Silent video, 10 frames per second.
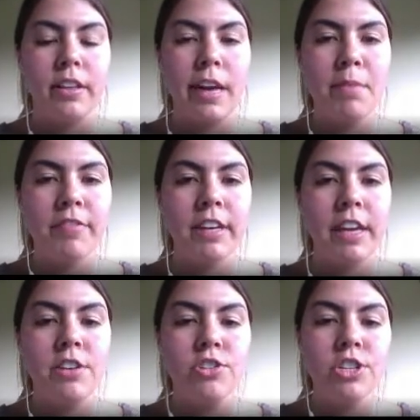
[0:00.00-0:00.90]

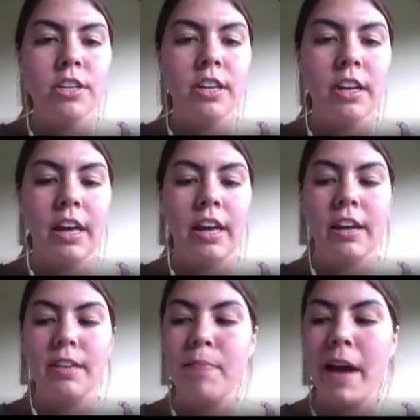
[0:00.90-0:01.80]
gamification
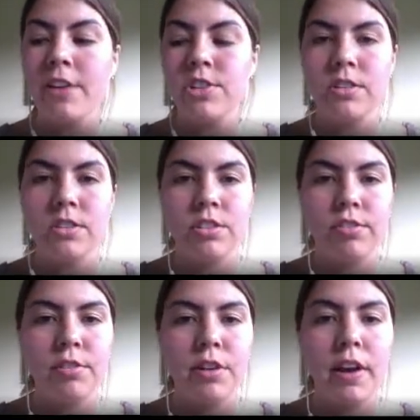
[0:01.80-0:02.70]
and badges to
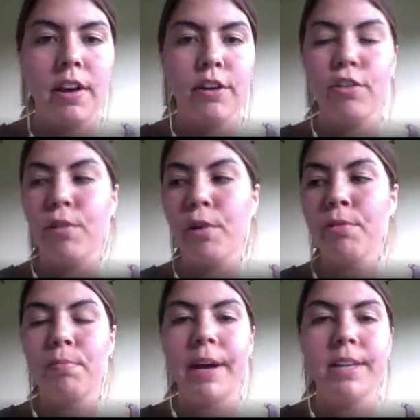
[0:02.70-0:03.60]
create a
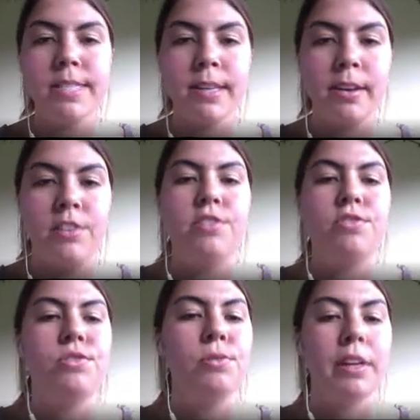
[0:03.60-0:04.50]
growth mindset in your
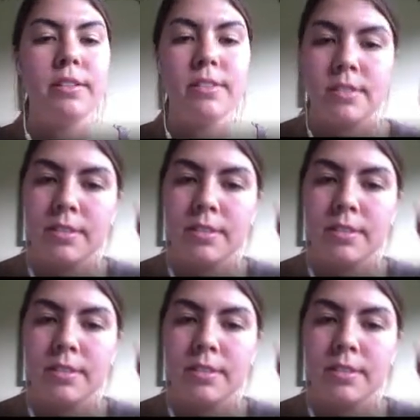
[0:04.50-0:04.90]
students.